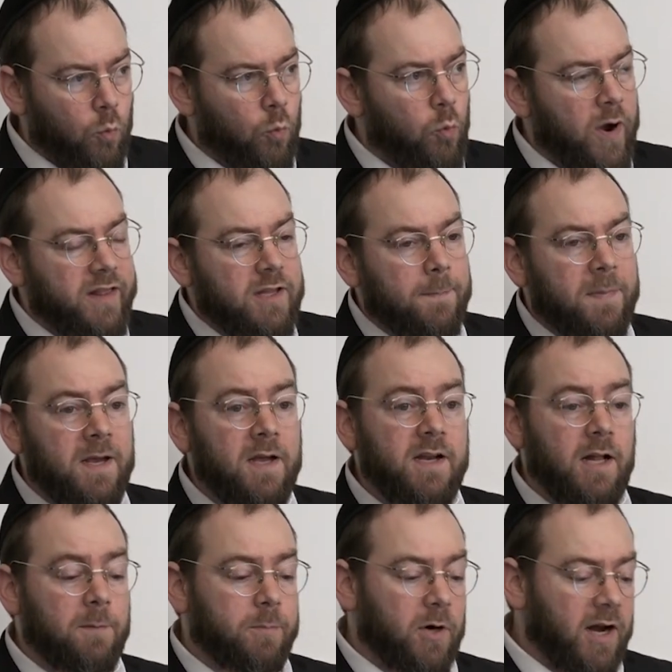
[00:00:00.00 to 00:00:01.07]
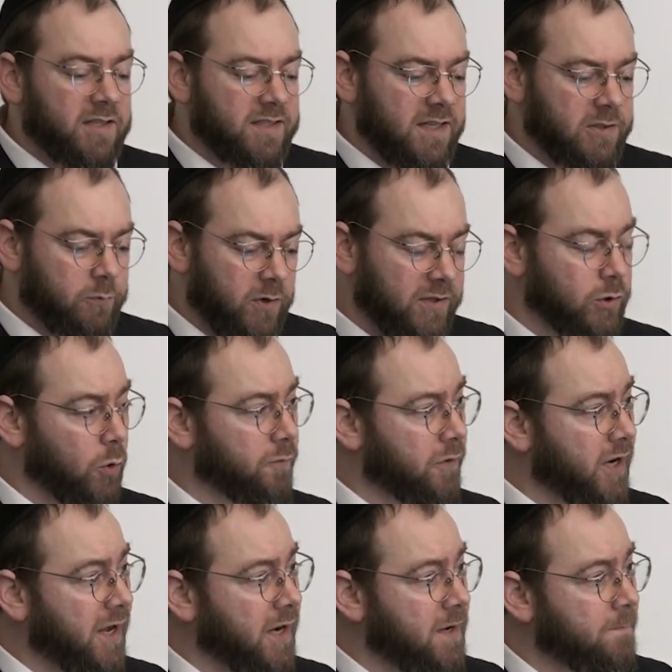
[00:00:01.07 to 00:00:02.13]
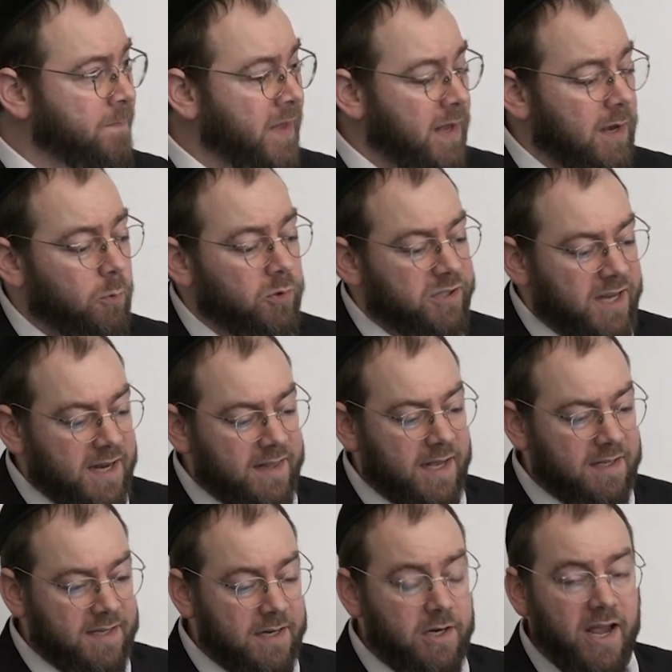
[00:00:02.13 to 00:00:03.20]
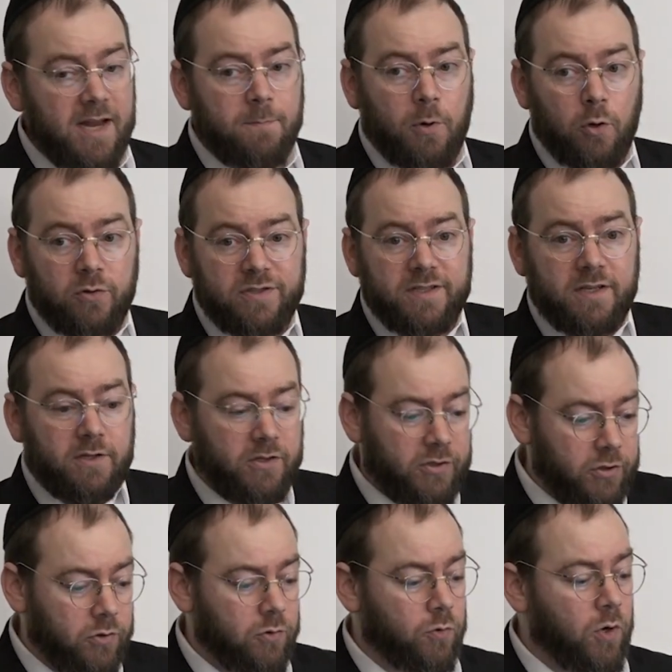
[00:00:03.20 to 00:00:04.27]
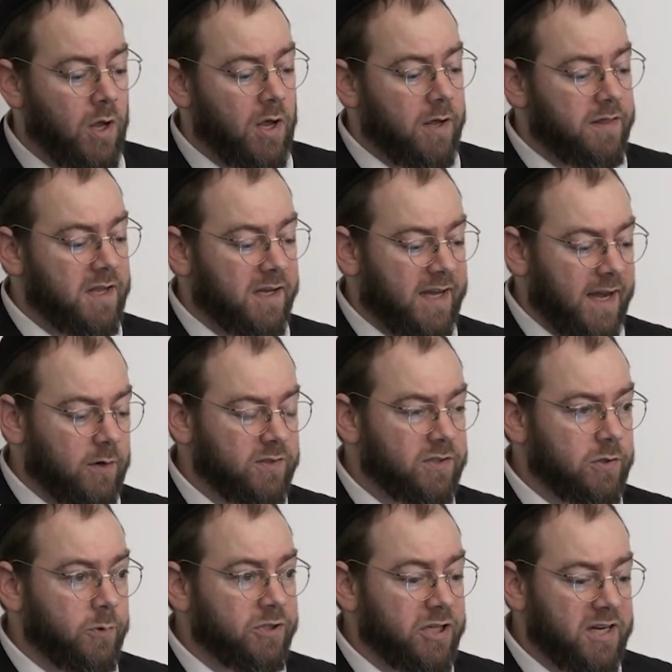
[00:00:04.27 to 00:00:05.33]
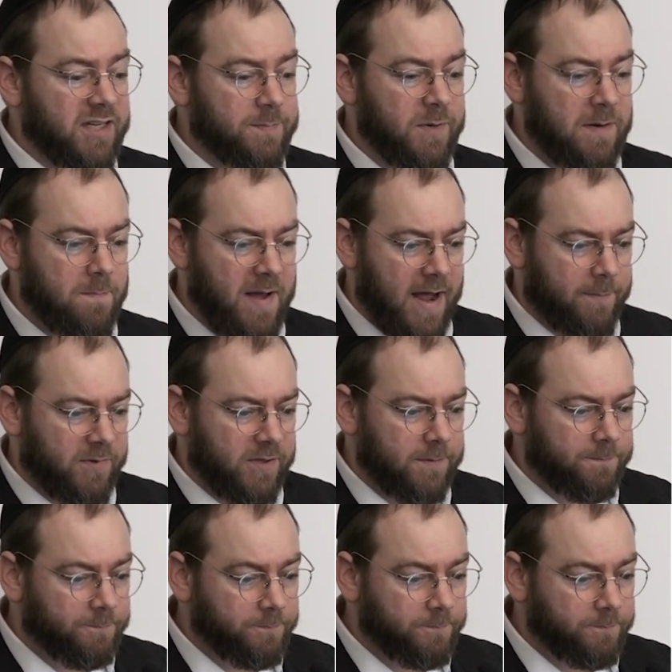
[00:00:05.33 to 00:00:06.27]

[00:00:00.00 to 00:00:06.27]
when the P&L process runs overnight, it will take that data and post it to the accounts to which it has been mapped.